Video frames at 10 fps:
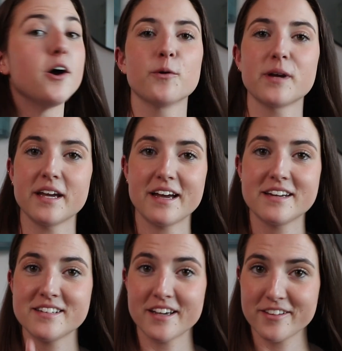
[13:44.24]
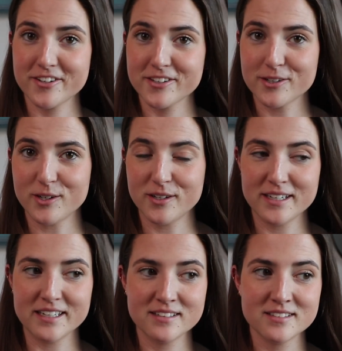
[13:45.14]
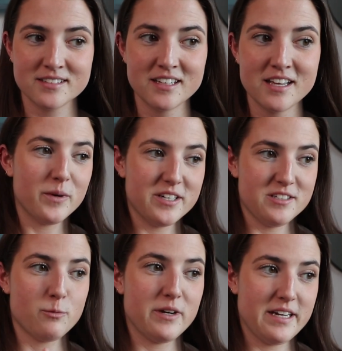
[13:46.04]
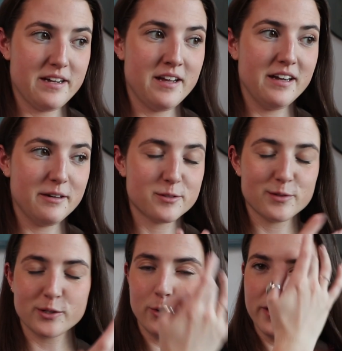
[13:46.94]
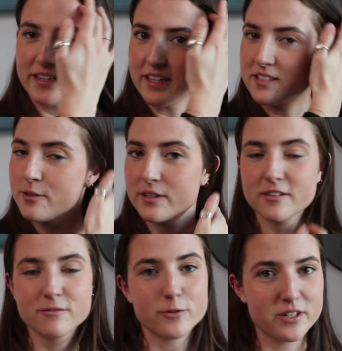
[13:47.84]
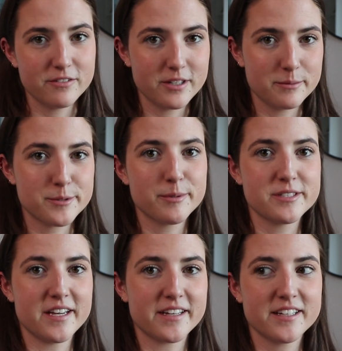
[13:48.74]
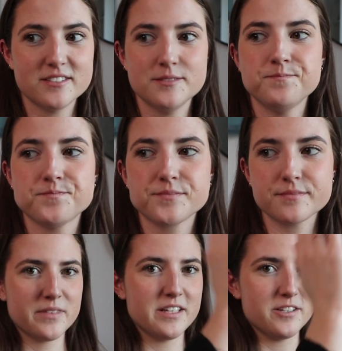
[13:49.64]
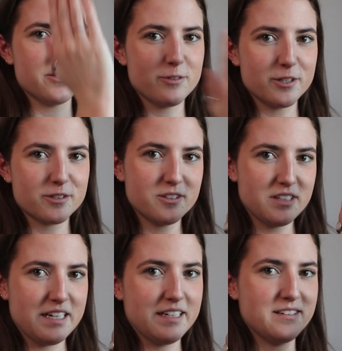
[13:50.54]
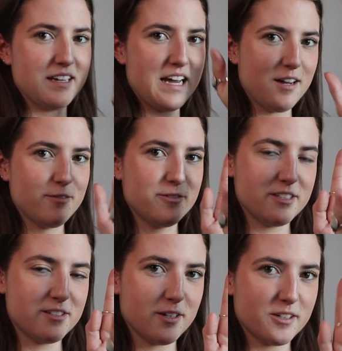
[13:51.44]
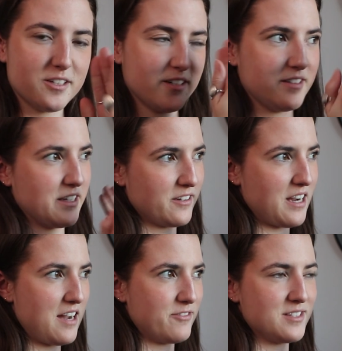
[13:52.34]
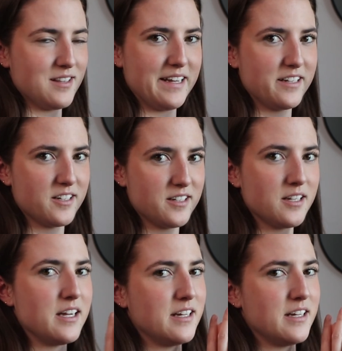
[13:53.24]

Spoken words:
Okay, another con was when I was recording at 240 frames per second. This vertical line, half is darker and the other half is lighter.